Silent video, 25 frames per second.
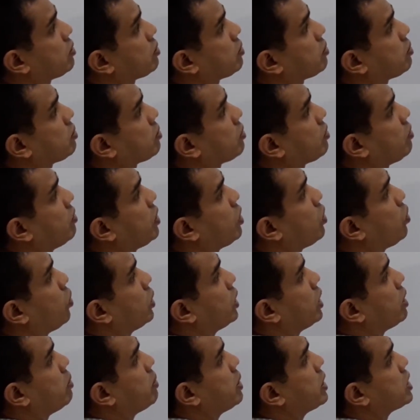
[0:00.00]
we call
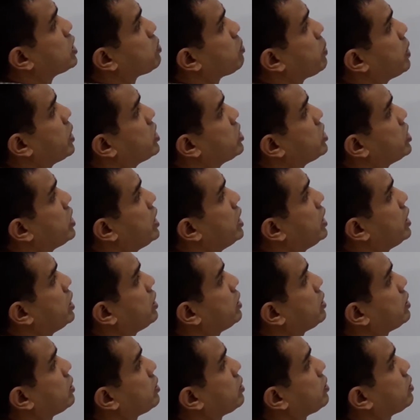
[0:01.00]
them as
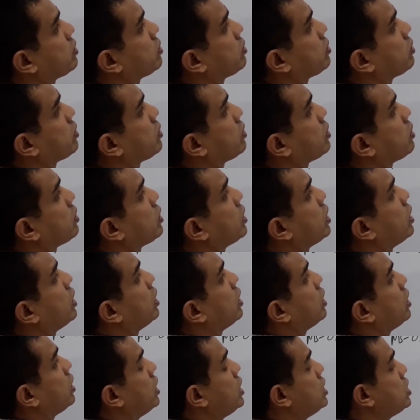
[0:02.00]
spreadsheet.
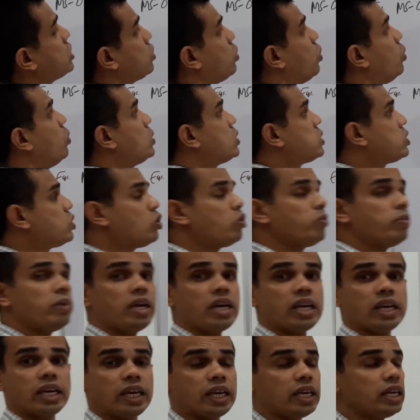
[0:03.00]
This also
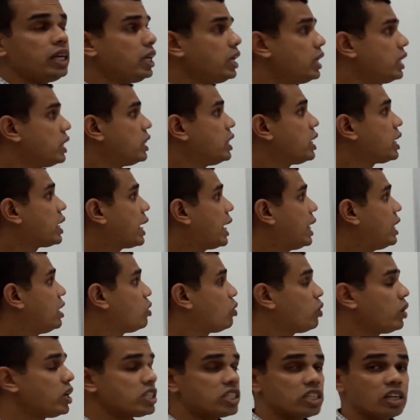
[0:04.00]
making the
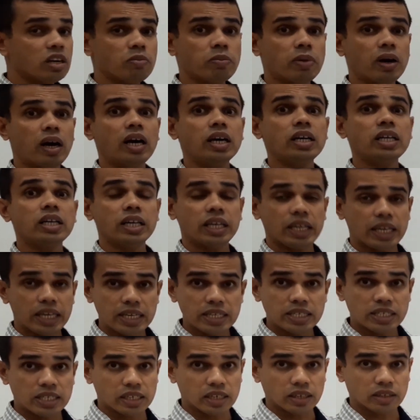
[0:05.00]
calculation part
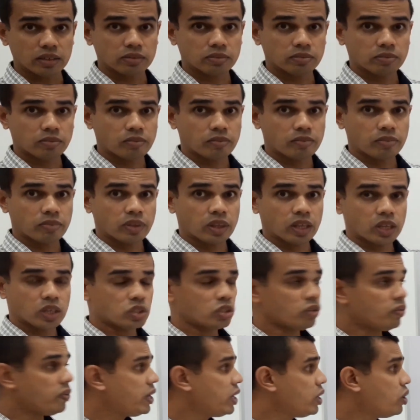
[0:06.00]
easier. So
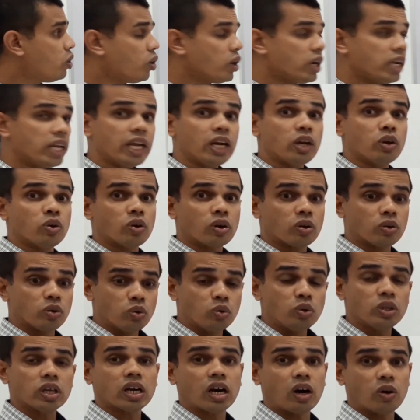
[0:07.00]
we don't need to do
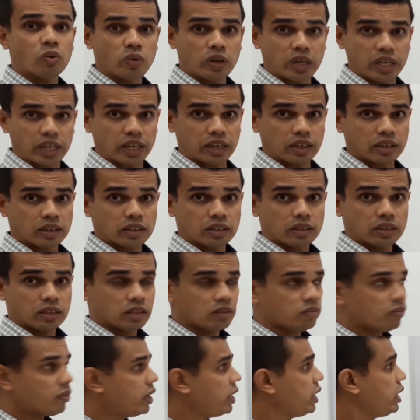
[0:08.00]
the counting.
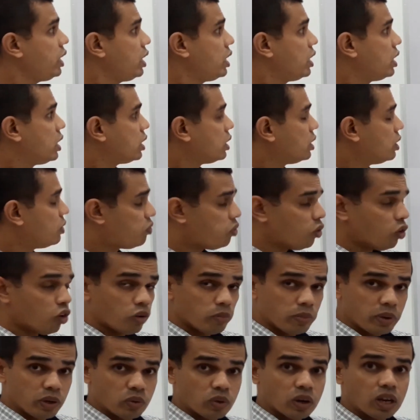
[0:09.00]
Why? The
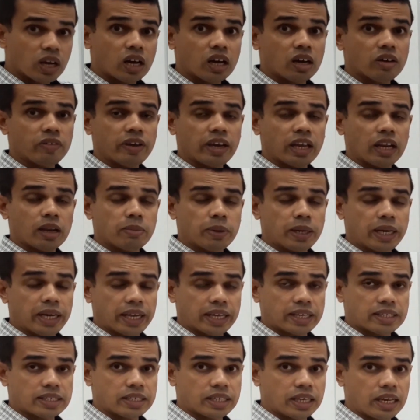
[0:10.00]
formula available in
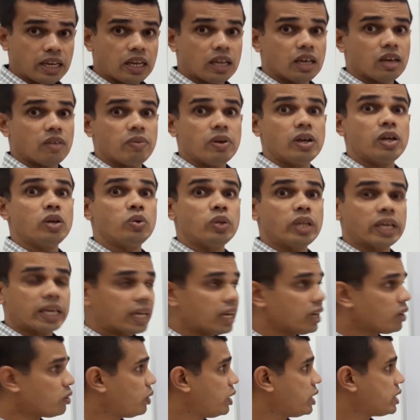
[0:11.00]
Excel will do the
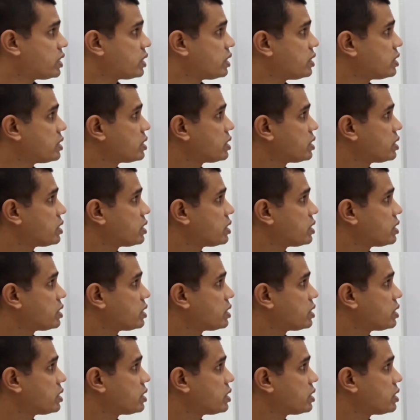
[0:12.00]
calculations.